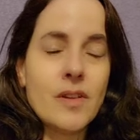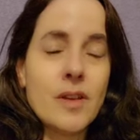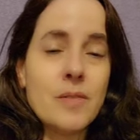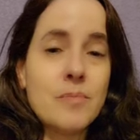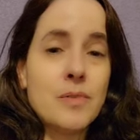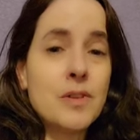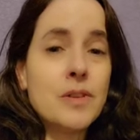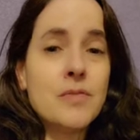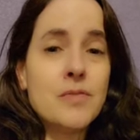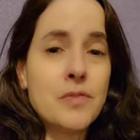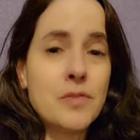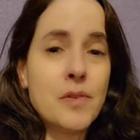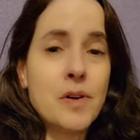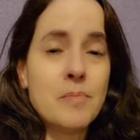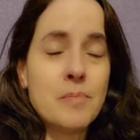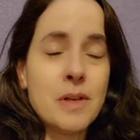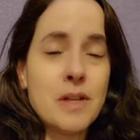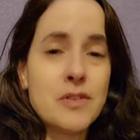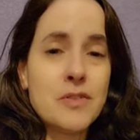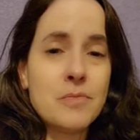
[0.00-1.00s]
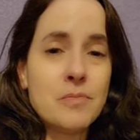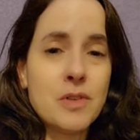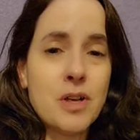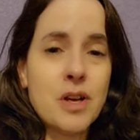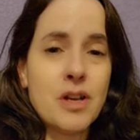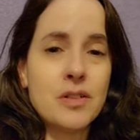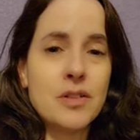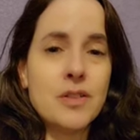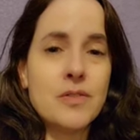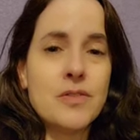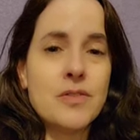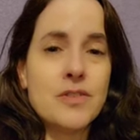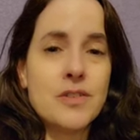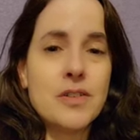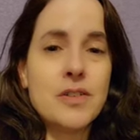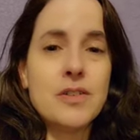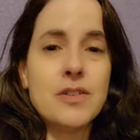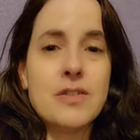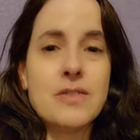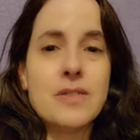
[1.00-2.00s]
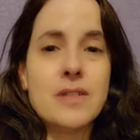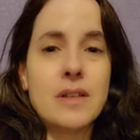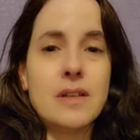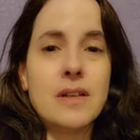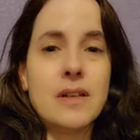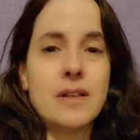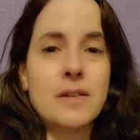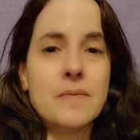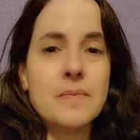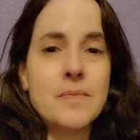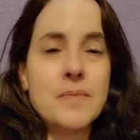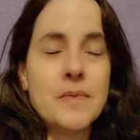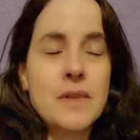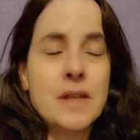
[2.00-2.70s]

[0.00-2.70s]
a beautiful one bedroom condo in Studio City.